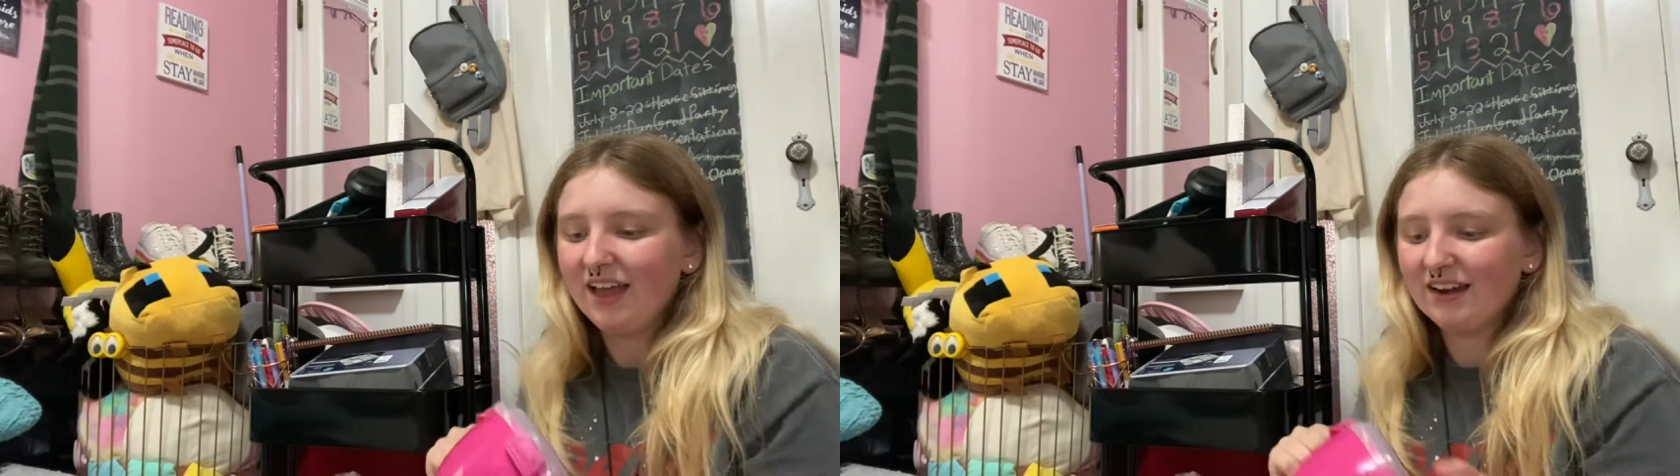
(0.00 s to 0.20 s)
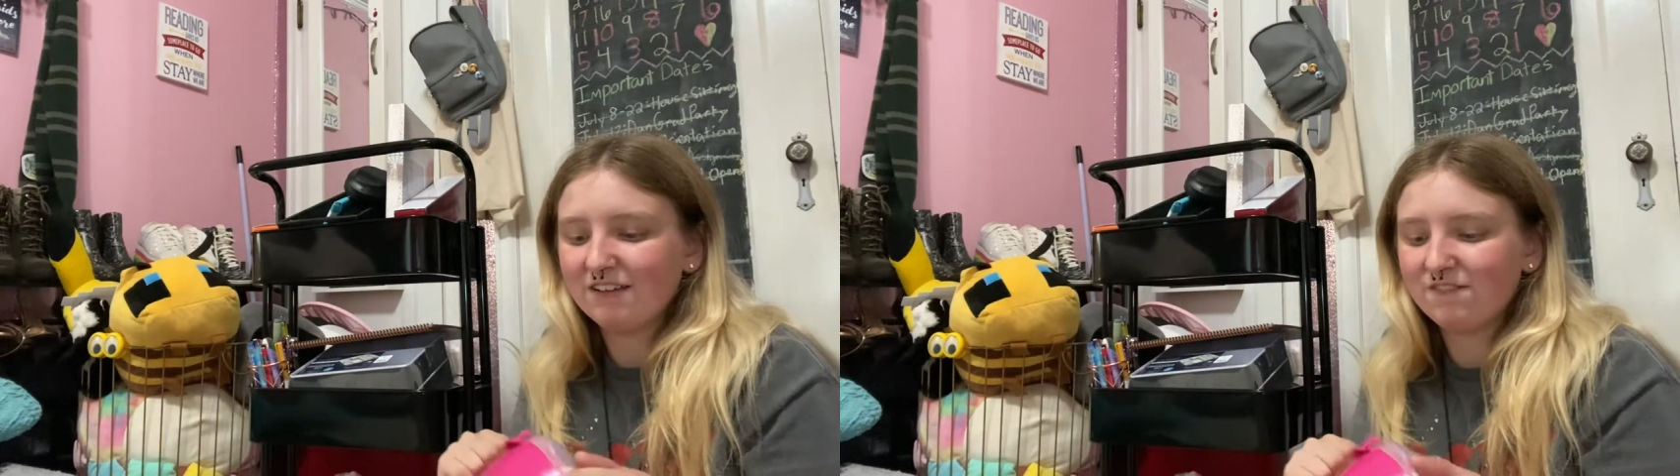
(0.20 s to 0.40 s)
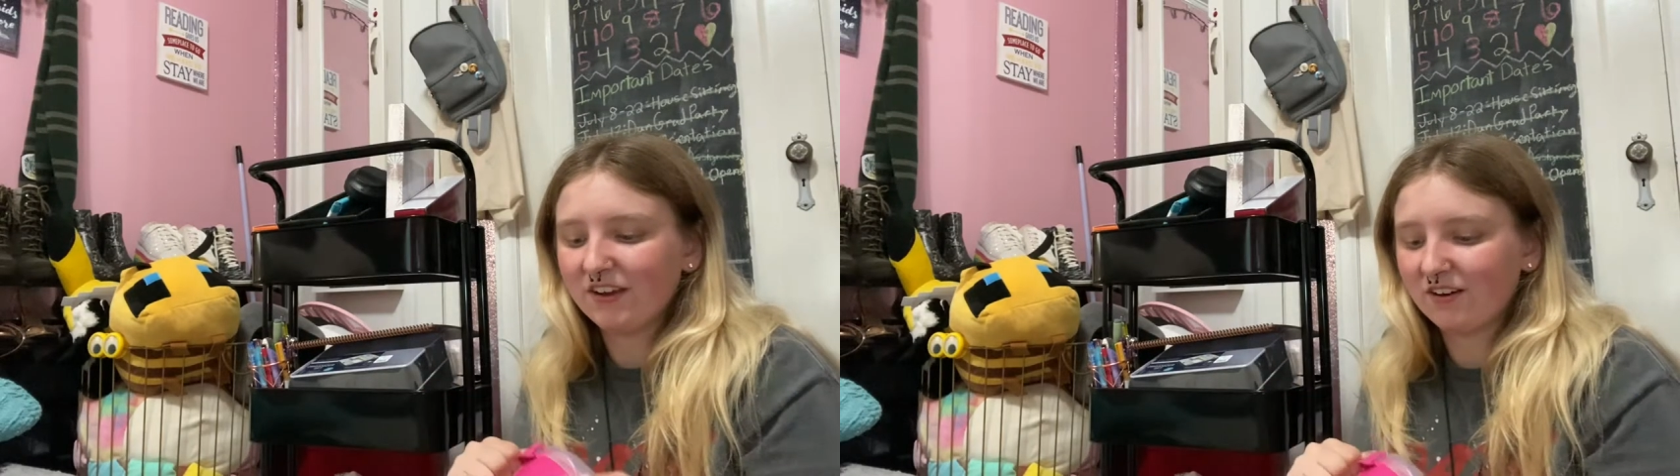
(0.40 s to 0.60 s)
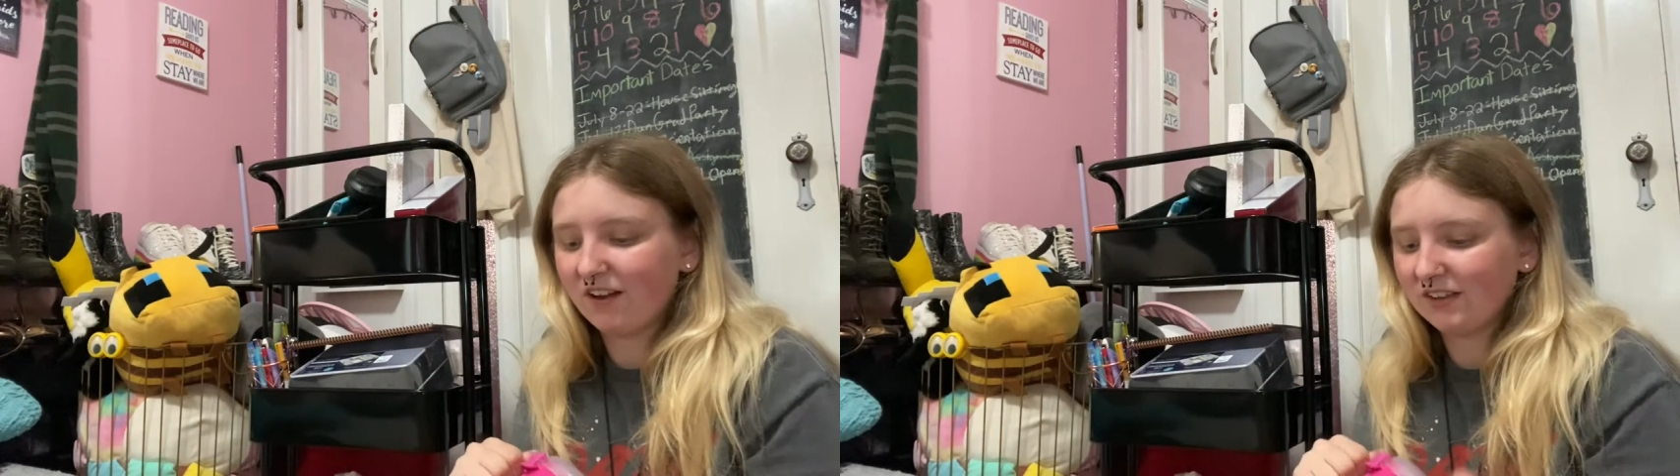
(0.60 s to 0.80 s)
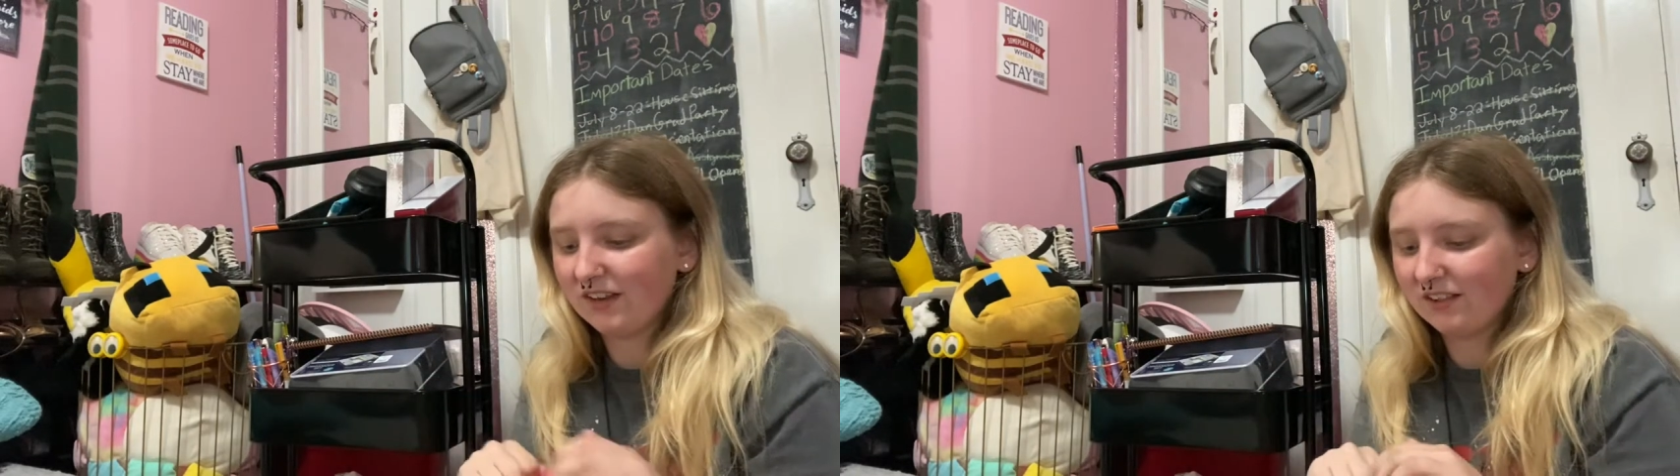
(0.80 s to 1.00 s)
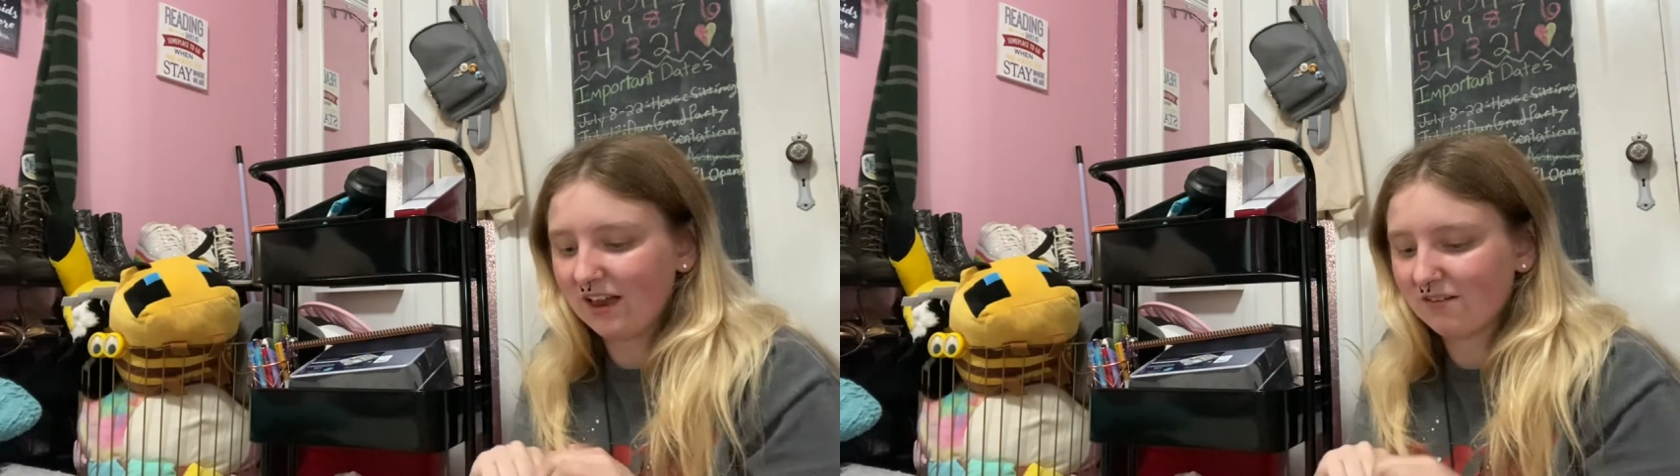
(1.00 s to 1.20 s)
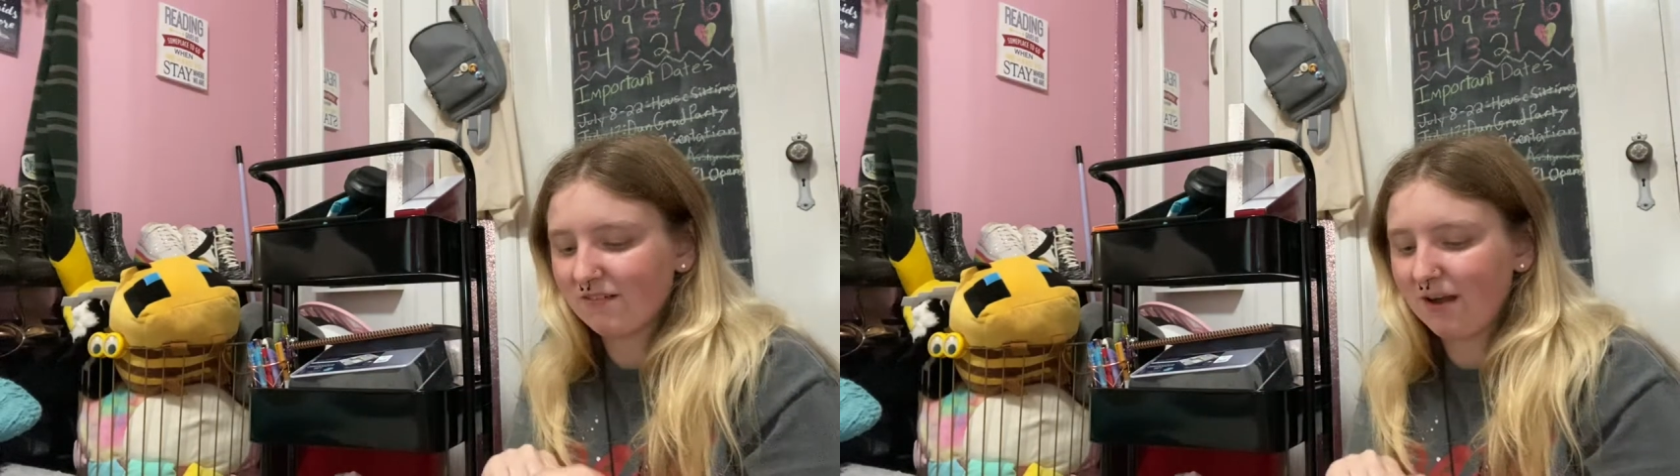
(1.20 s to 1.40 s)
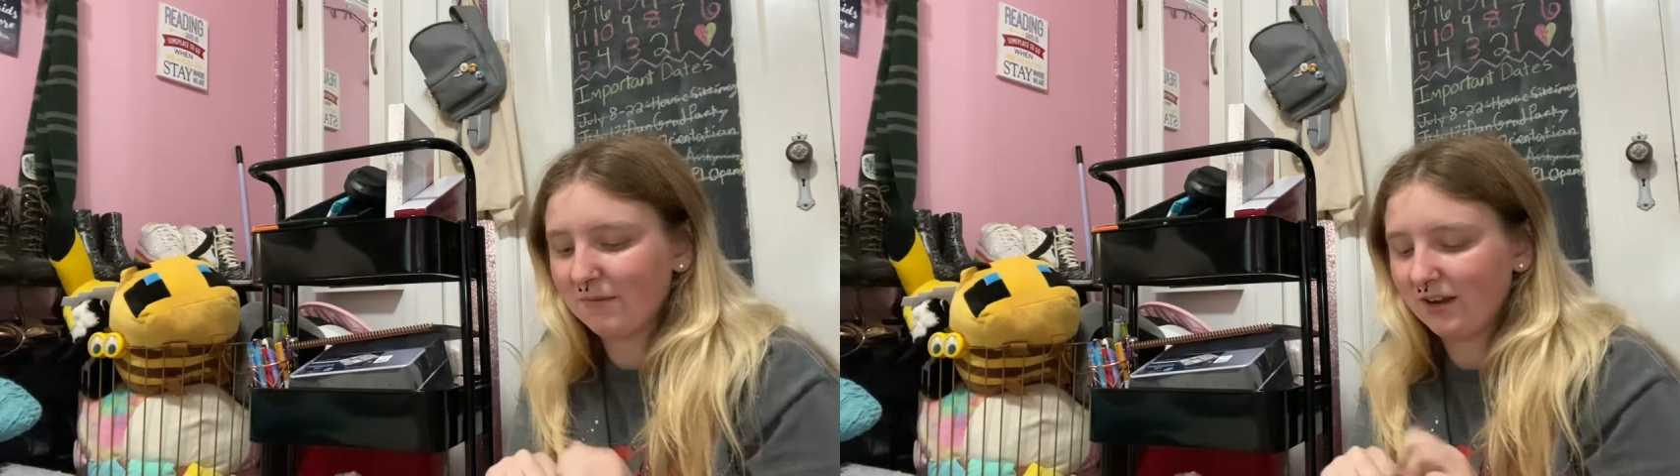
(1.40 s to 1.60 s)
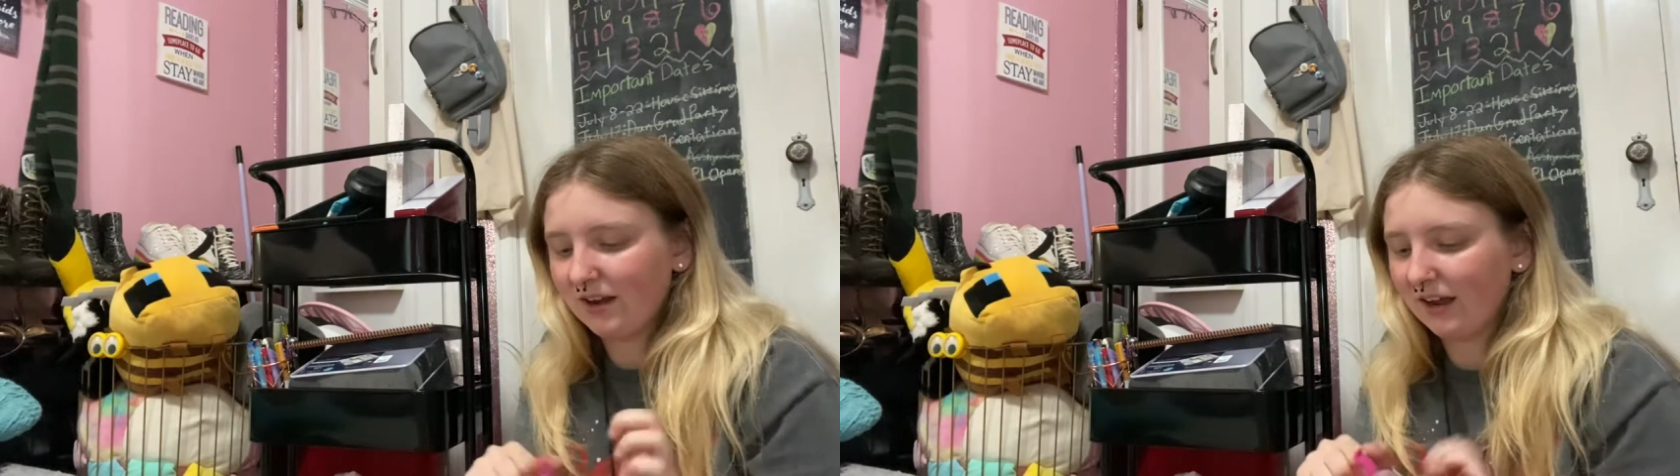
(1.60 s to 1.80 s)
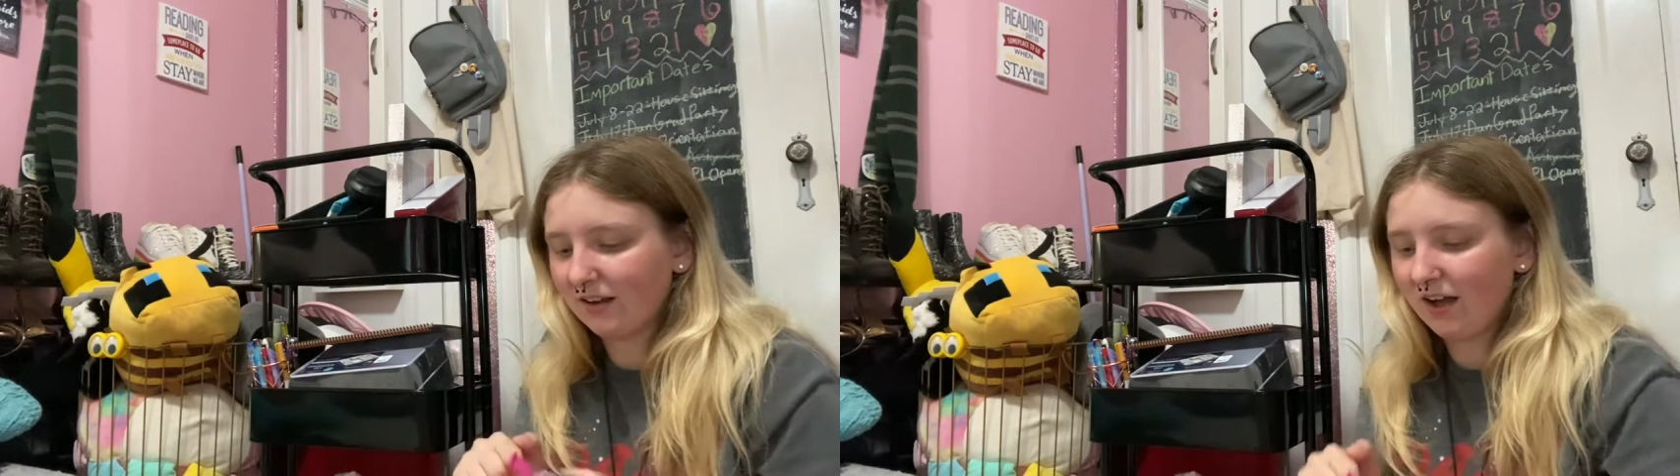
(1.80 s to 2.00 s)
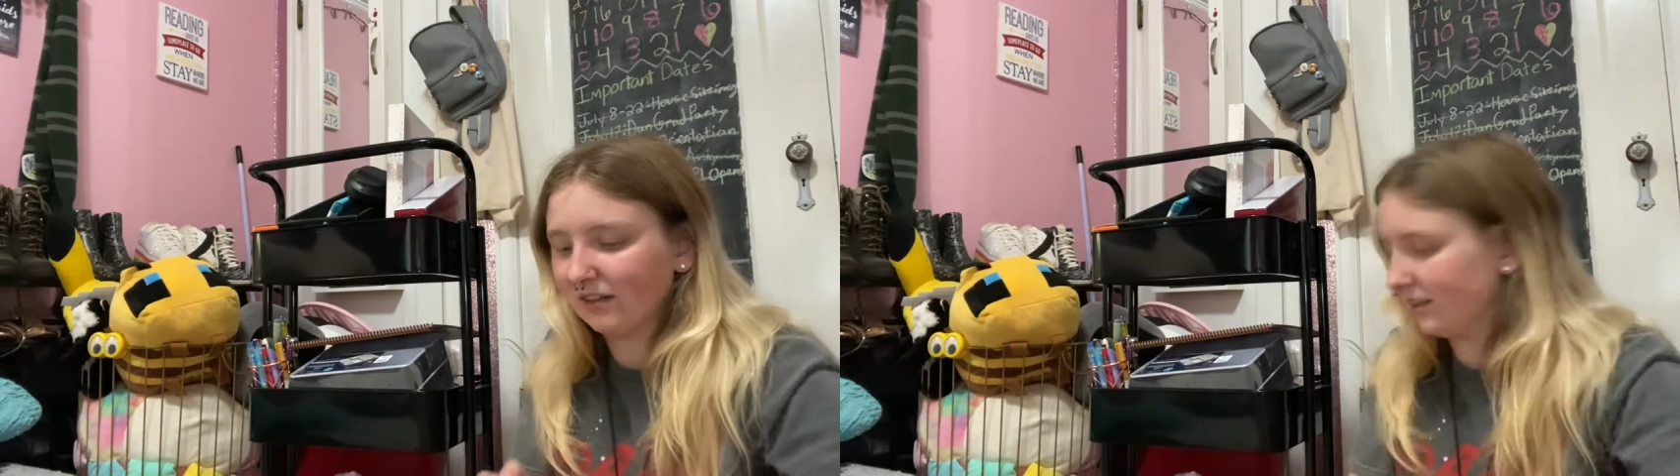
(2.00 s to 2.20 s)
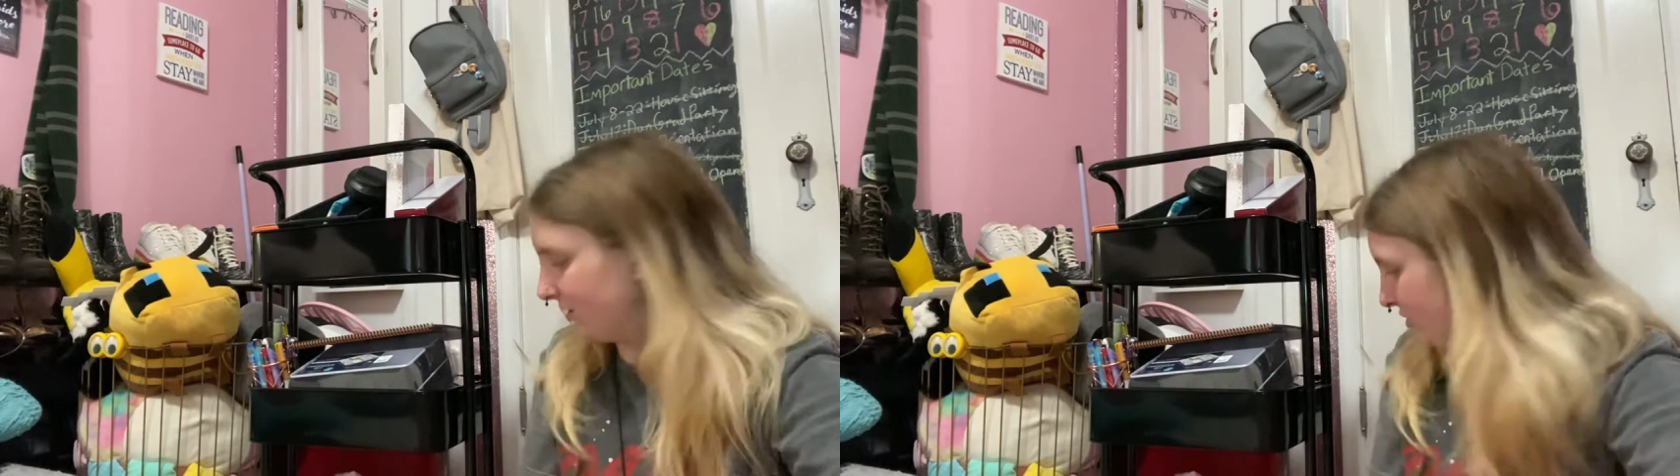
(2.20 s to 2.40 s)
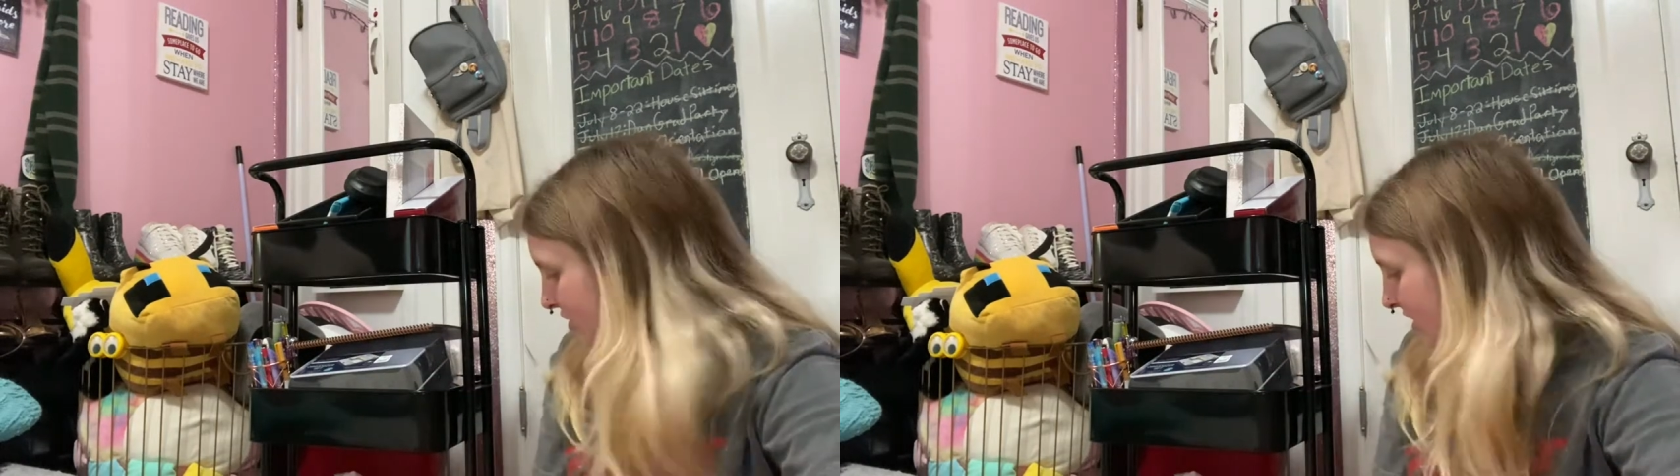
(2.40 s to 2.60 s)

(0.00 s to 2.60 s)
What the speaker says: and I figured I'll eat a lot of ramen at college.